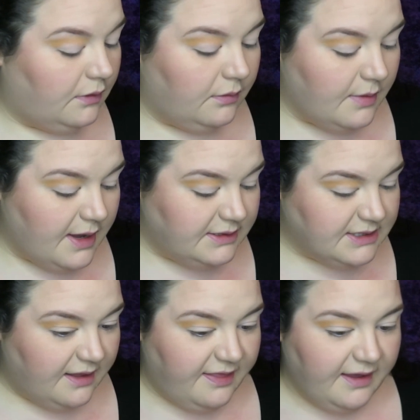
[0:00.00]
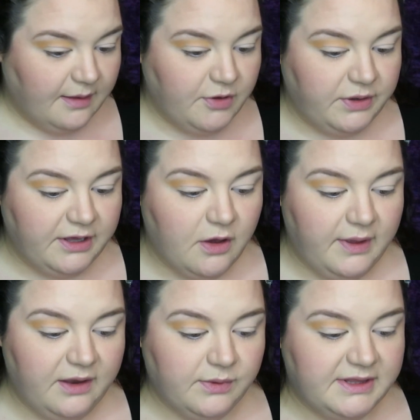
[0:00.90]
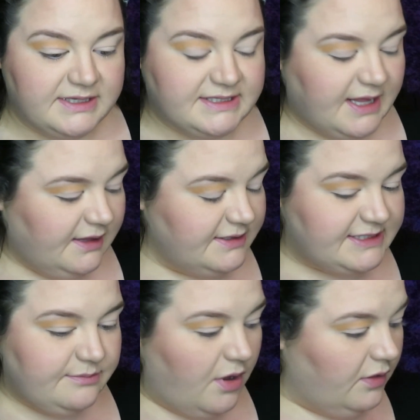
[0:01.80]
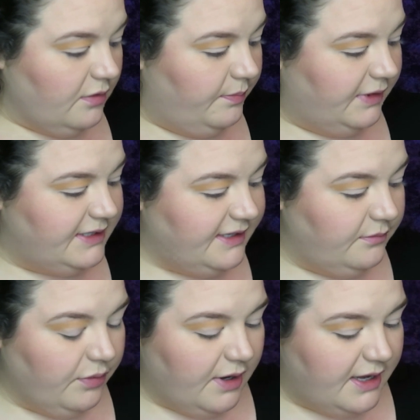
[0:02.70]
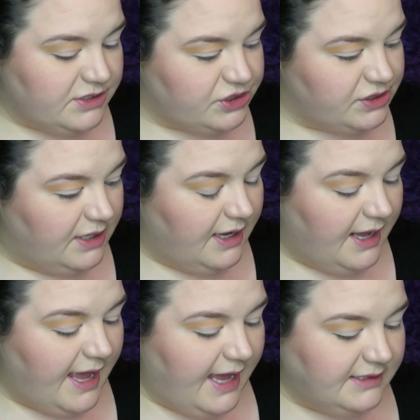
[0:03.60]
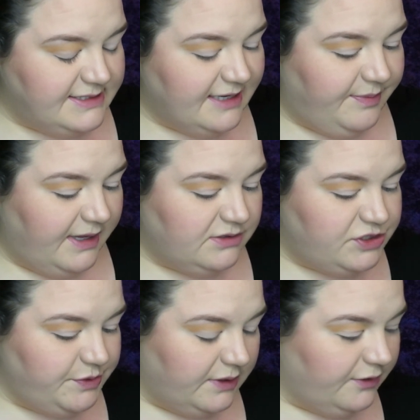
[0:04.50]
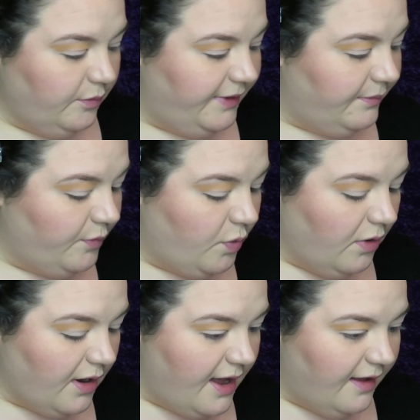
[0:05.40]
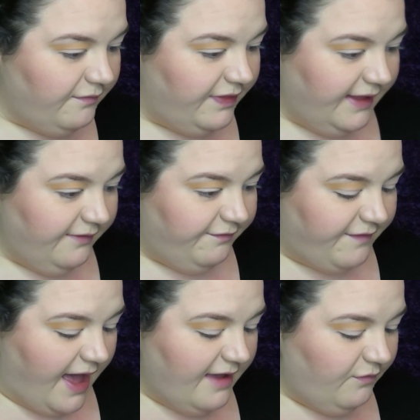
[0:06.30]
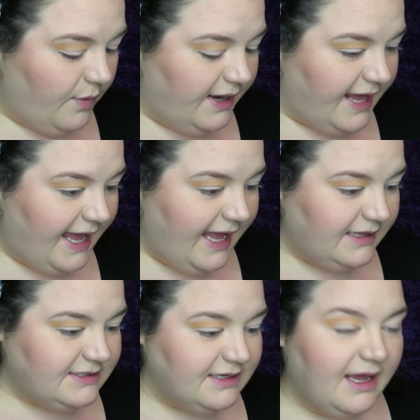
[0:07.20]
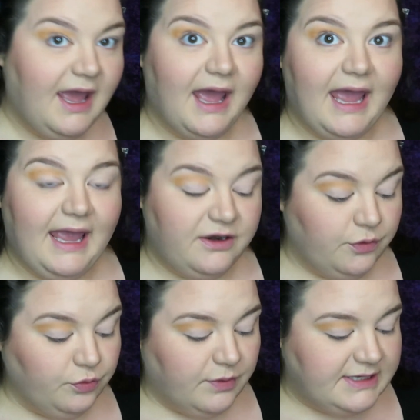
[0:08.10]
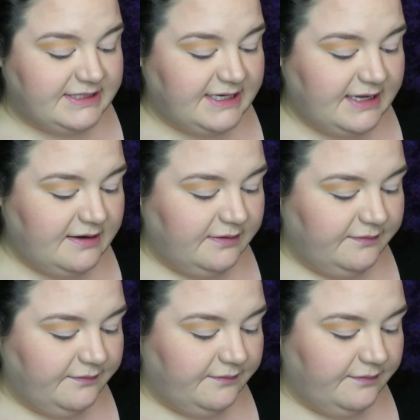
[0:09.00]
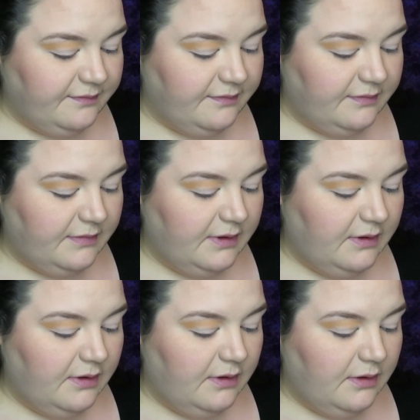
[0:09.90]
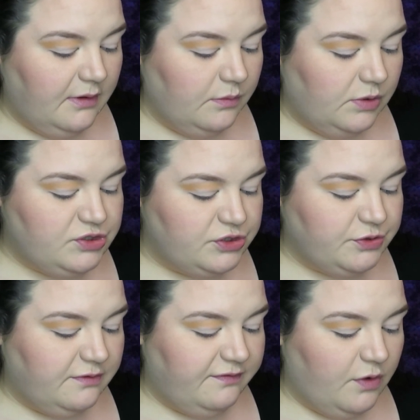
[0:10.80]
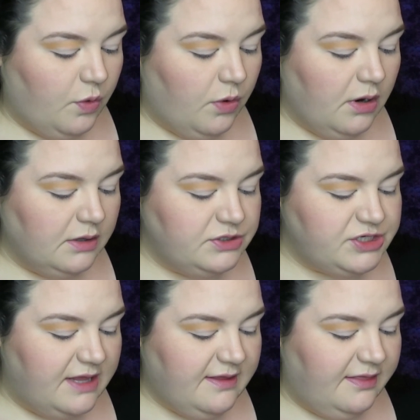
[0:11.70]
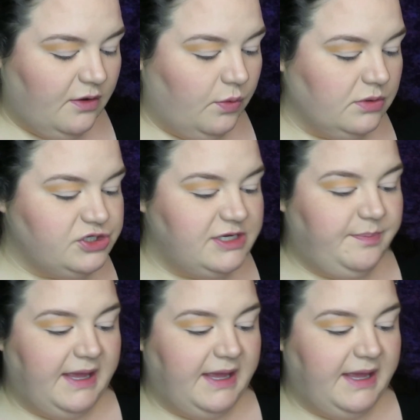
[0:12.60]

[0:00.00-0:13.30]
All right, I think I'm going to go in with a slightly smaller blending brush and dip into a little bit more of the 518 and Rusted, which are sort of the orange and then the orangey